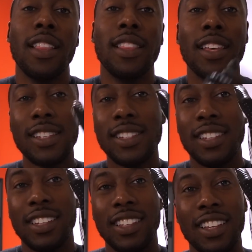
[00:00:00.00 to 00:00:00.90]

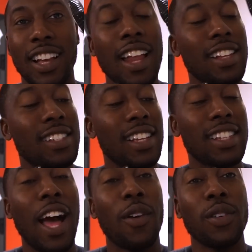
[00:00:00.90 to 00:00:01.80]
this kind of
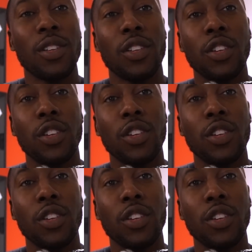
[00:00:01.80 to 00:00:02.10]
sticks out.